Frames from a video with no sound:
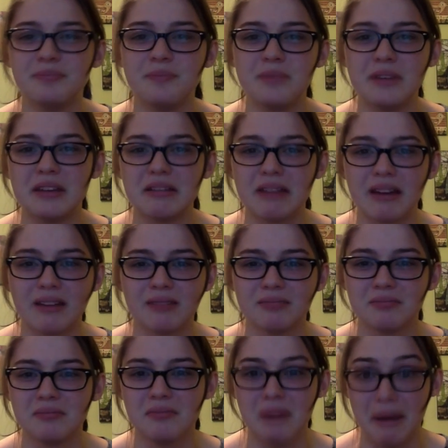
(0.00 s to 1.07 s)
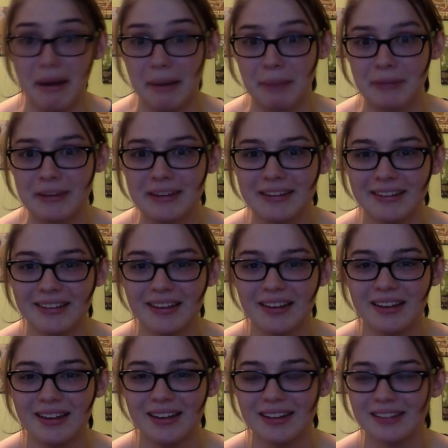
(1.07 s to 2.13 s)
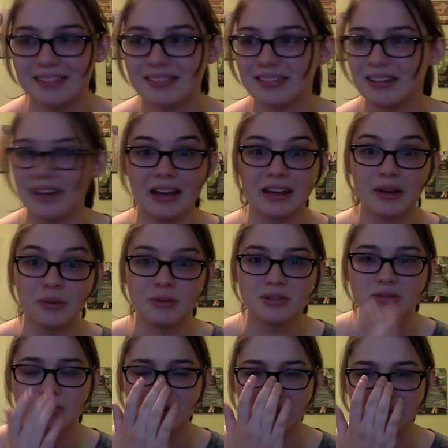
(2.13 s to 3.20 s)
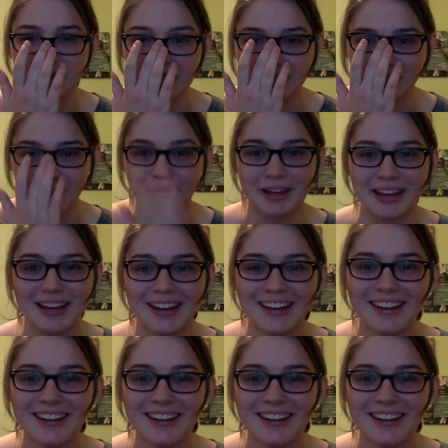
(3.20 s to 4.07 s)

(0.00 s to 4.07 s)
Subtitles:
being happy. It was really big for me.